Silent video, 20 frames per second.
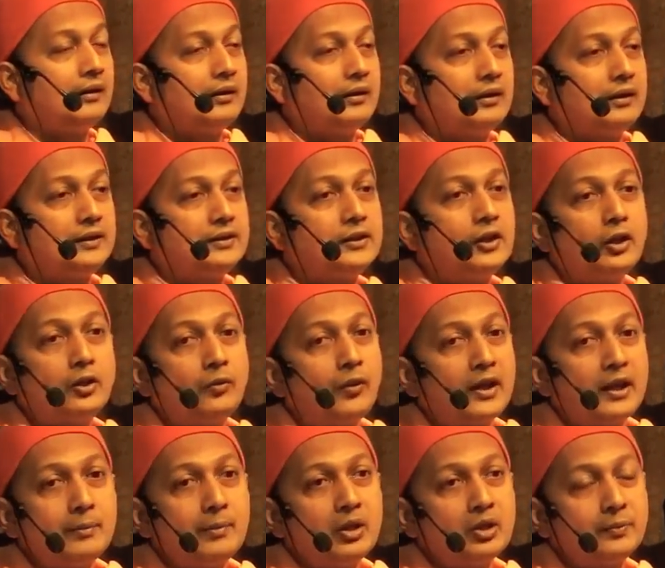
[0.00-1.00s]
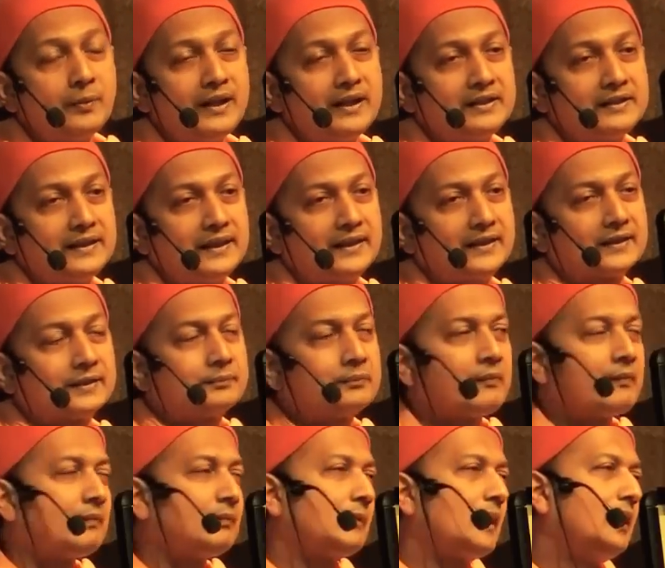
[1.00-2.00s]
It's not one among many things.
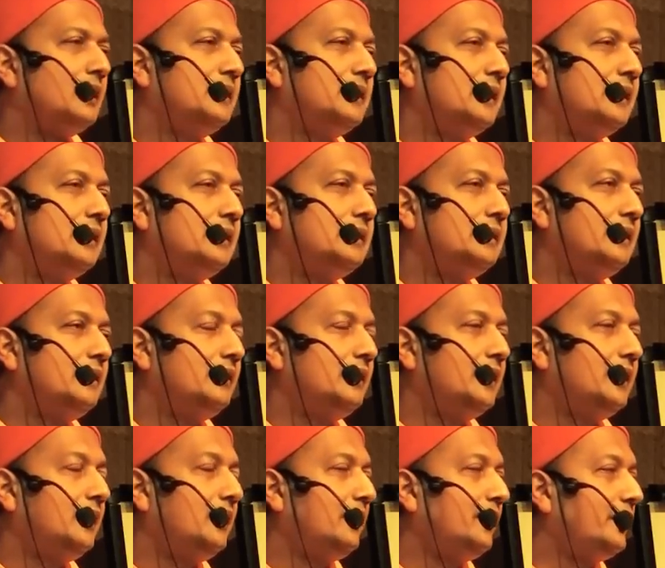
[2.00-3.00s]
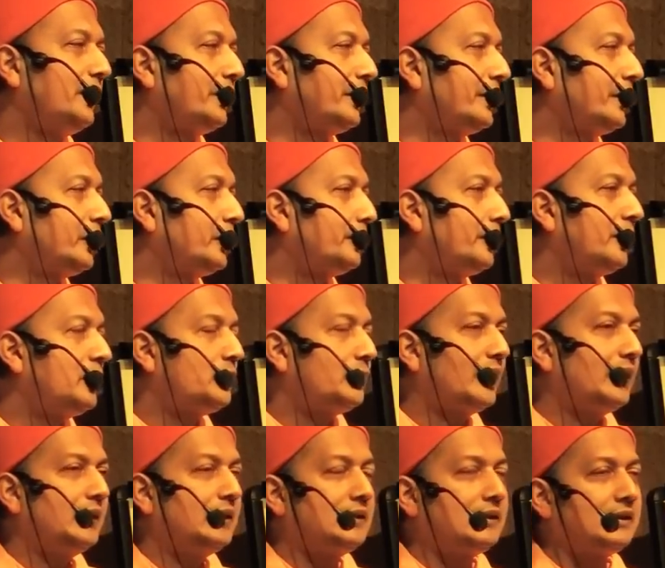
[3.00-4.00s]
Yeah, there is
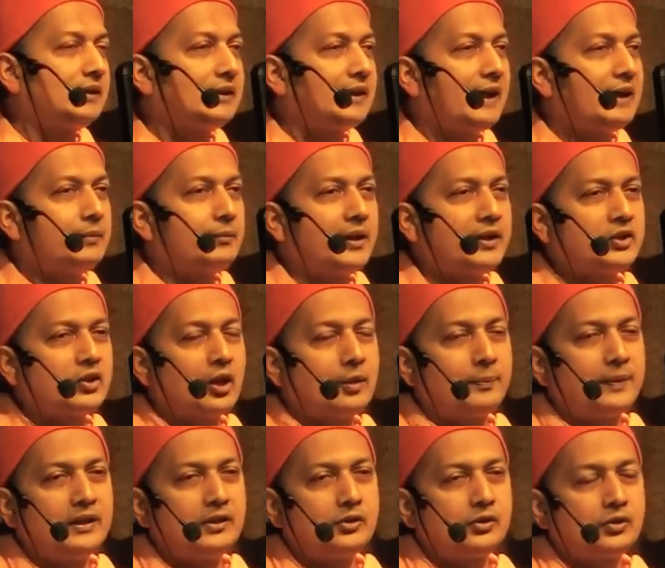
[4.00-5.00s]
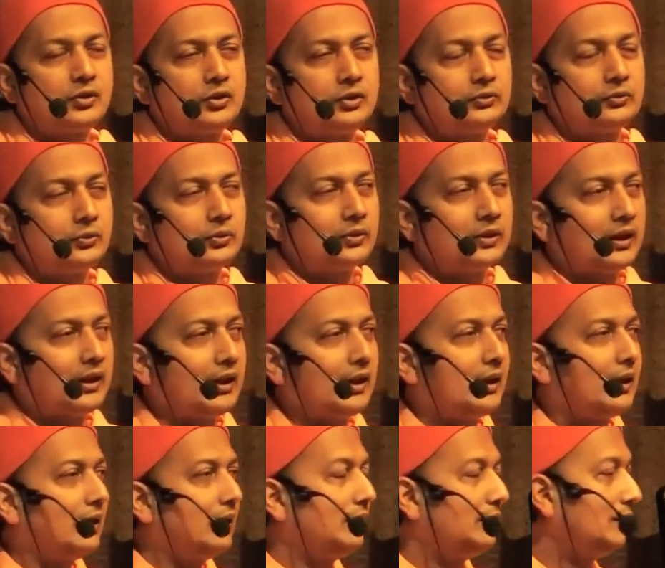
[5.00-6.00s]
spirituality and my shopping to do
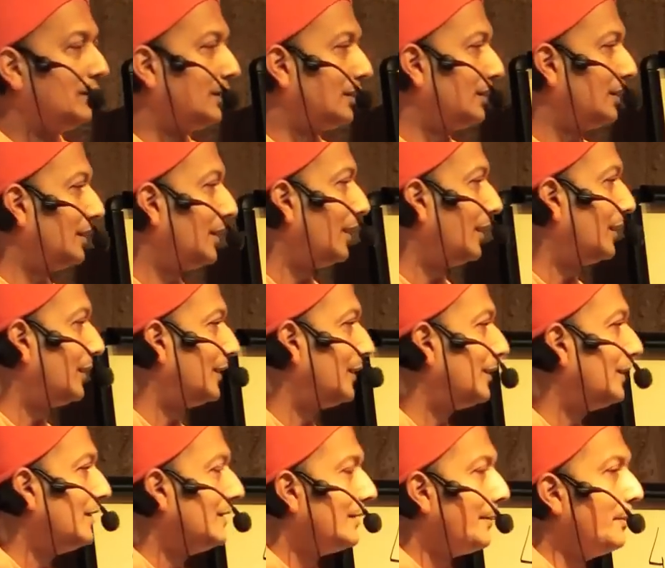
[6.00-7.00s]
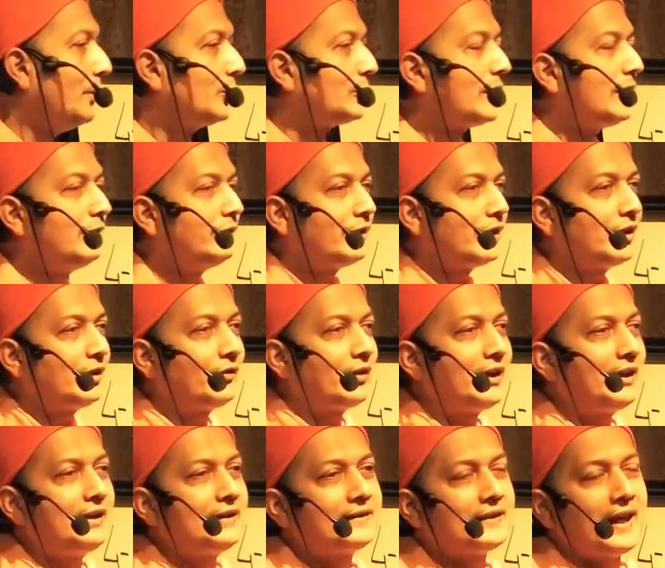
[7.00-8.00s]
and looking for a
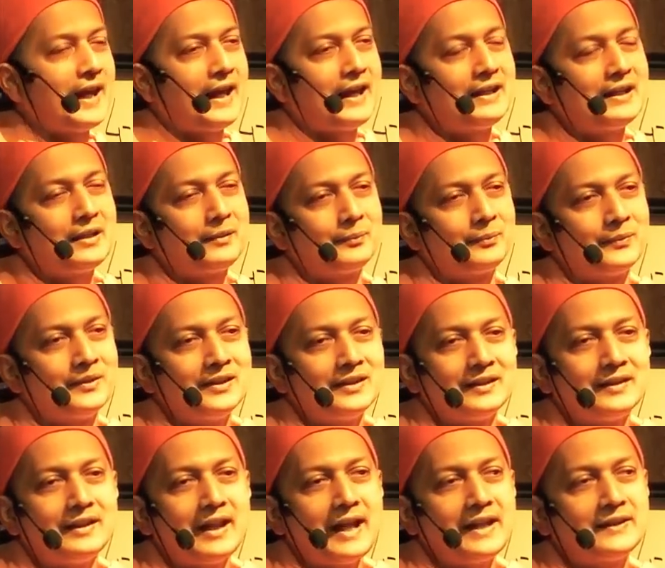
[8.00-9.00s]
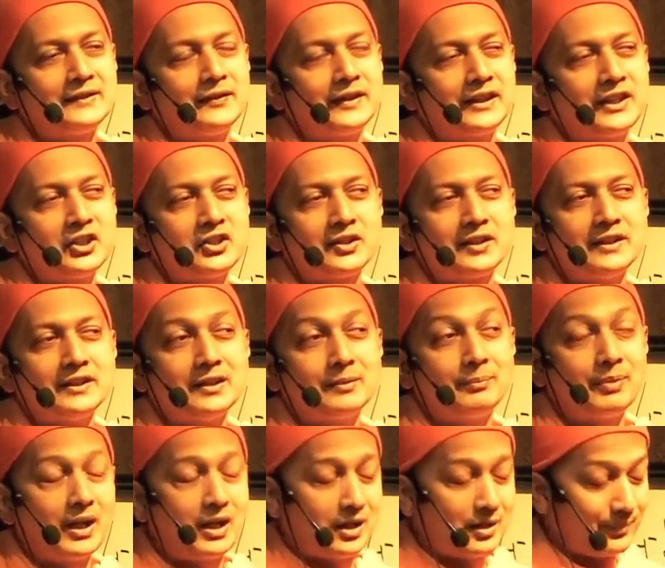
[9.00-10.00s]
raise and a nice vacation in the
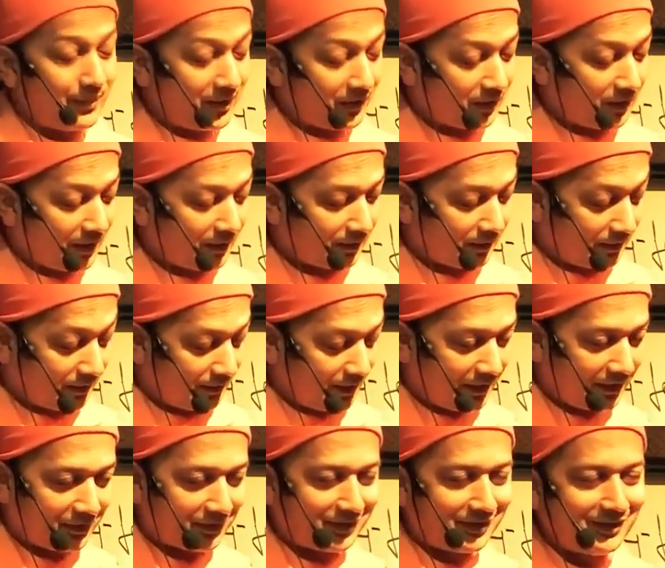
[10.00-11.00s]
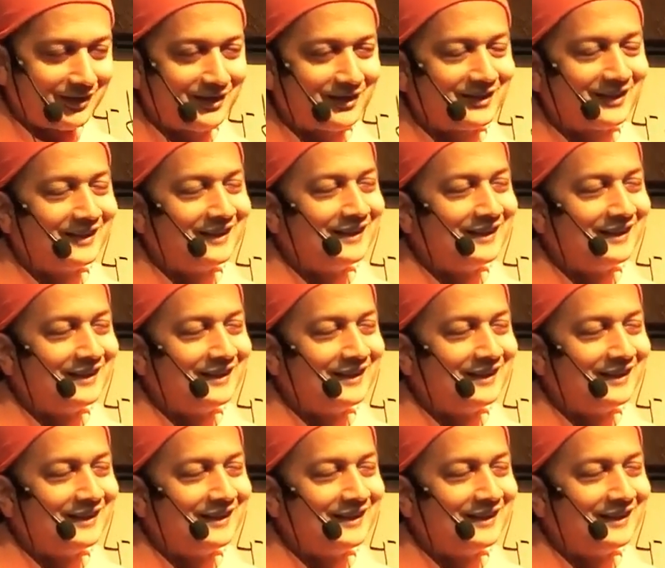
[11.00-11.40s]
Bahamas next year.